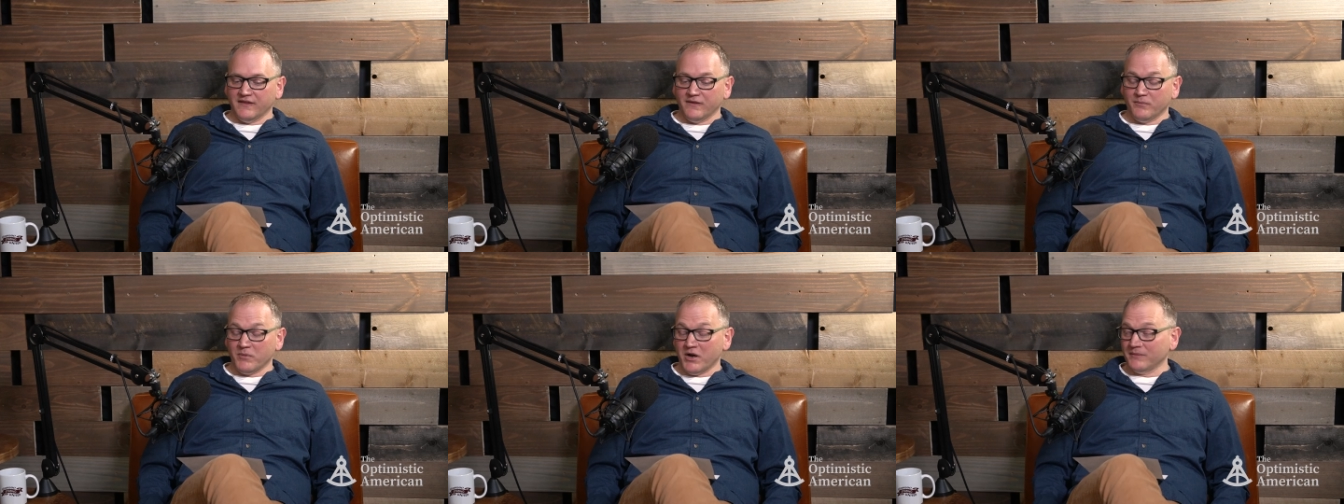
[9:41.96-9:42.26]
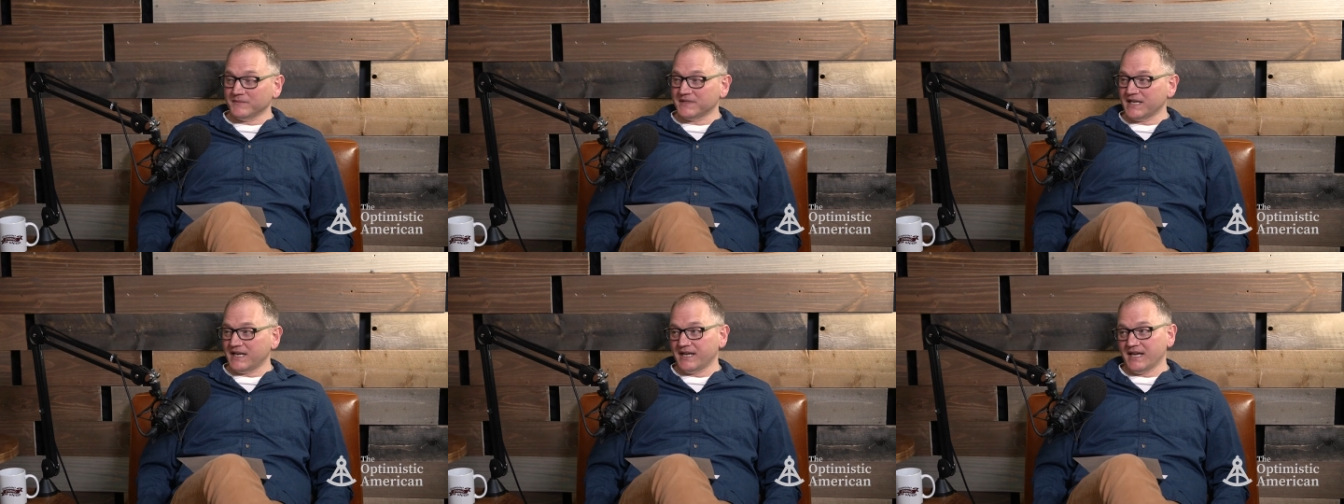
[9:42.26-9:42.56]
the
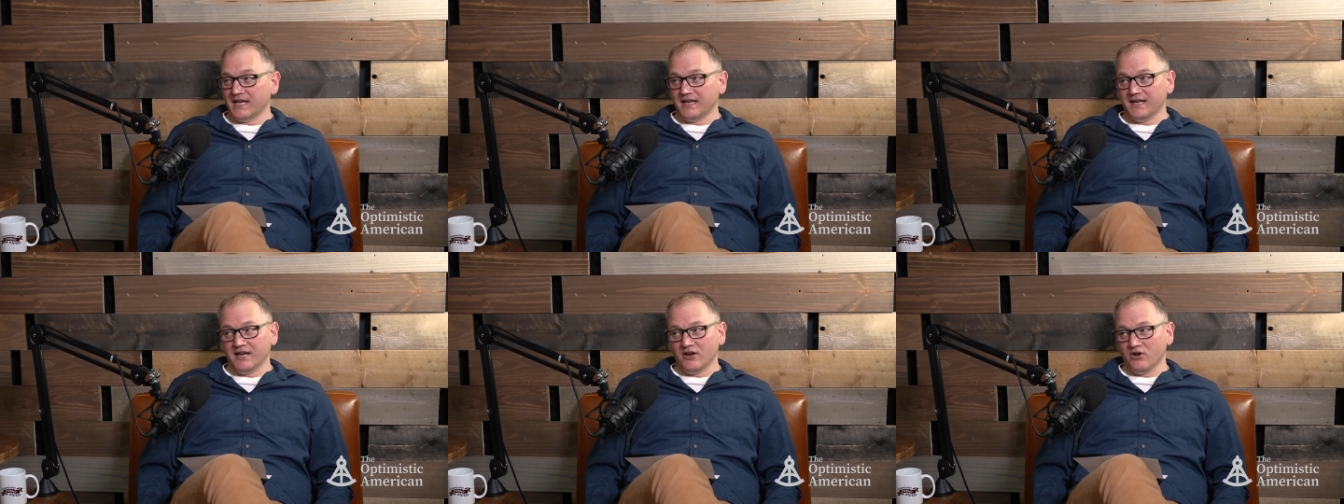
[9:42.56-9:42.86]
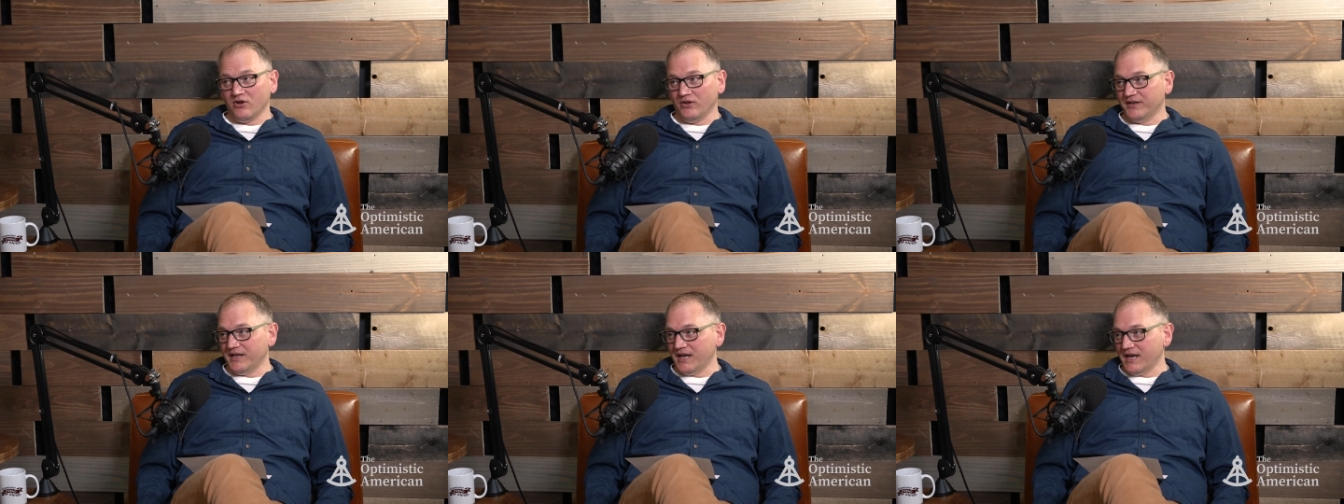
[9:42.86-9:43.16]
mom's had a headache
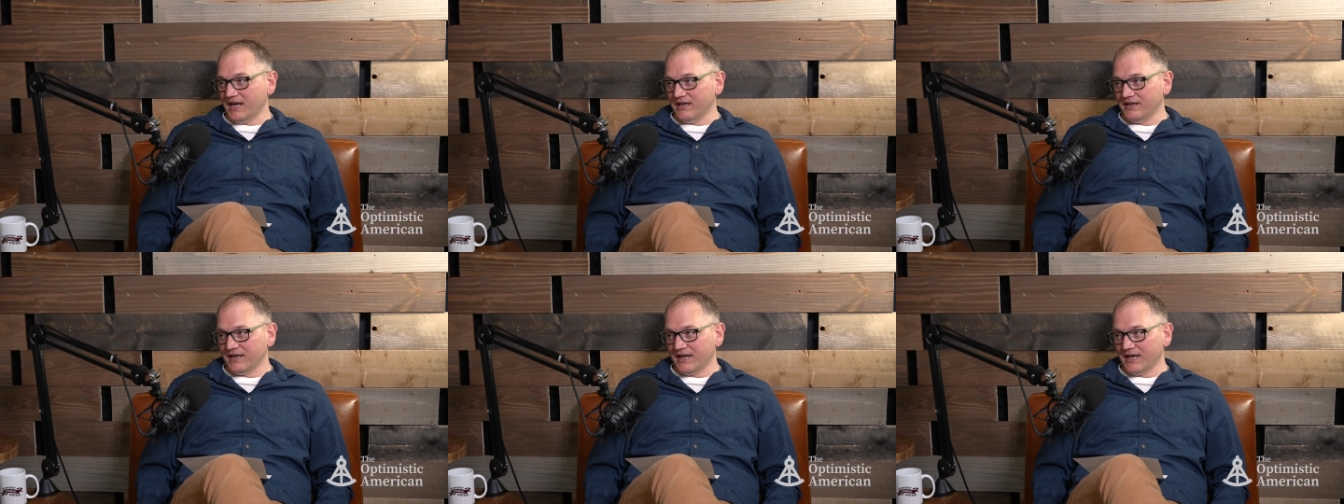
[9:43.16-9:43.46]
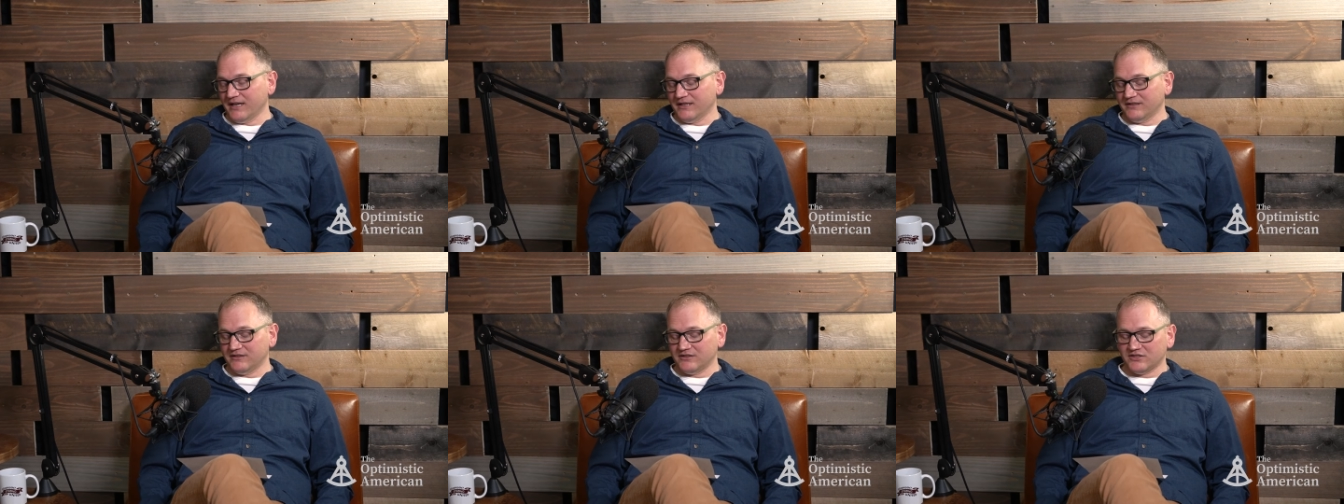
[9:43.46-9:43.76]
all day,
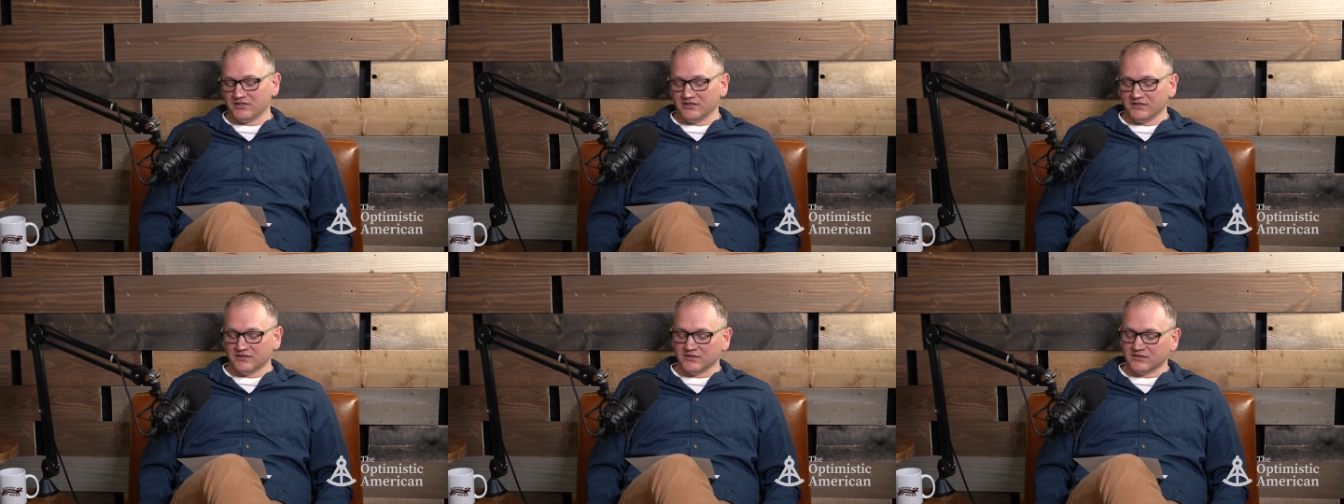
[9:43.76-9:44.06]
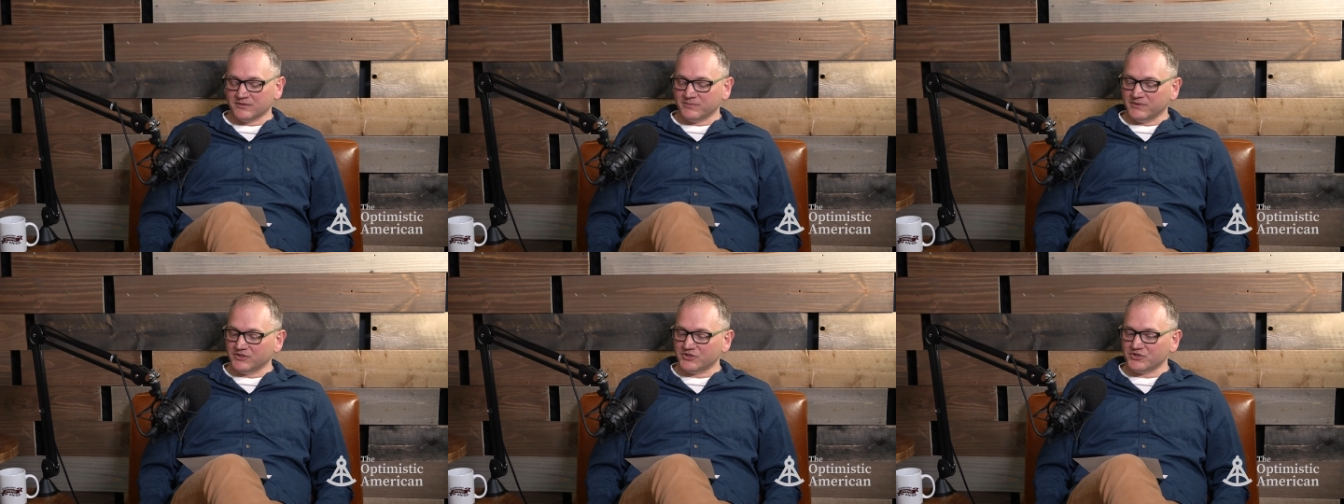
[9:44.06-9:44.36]
and she's just
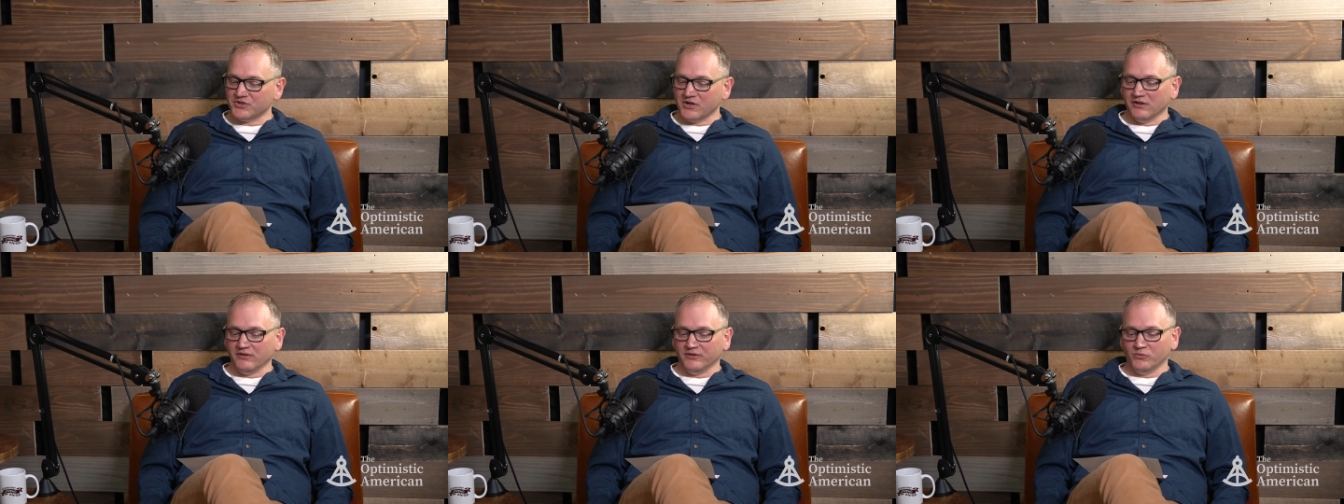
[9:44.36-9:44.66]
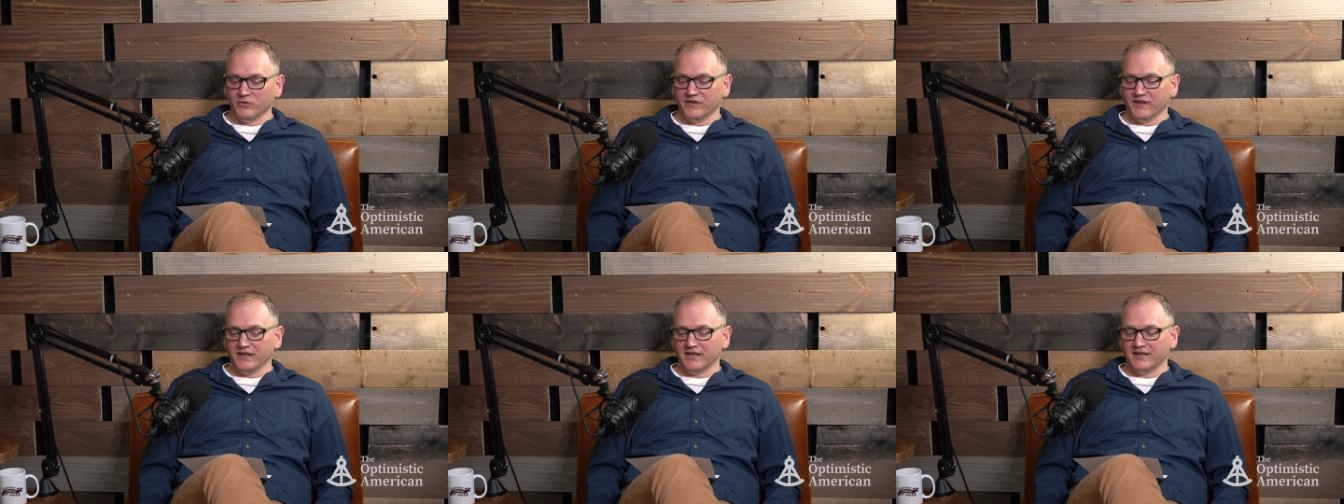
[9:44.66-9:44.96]
been struggling
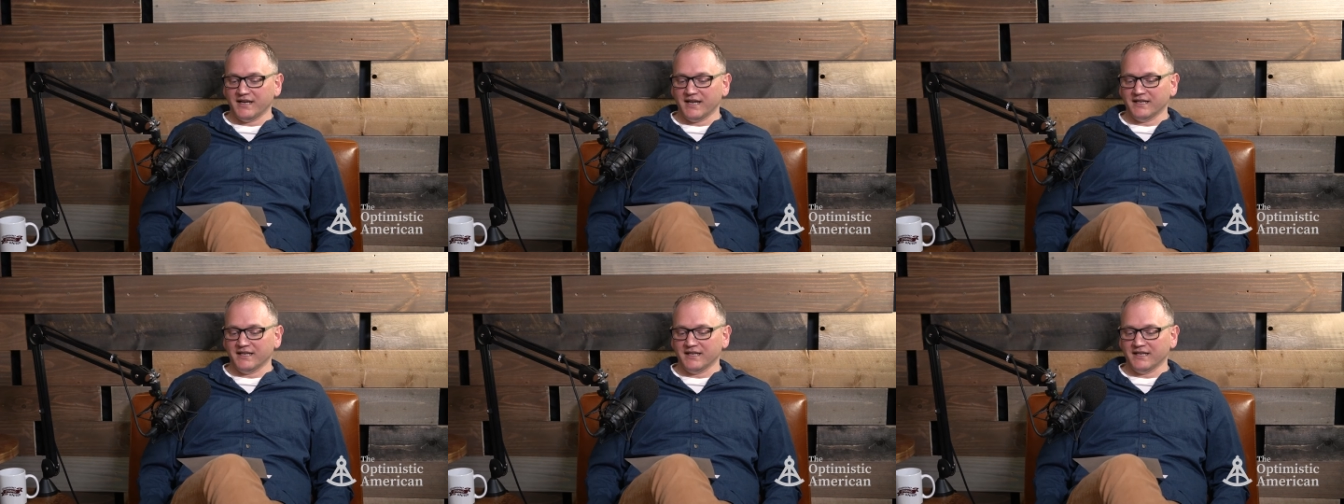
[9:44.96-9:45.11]
with it.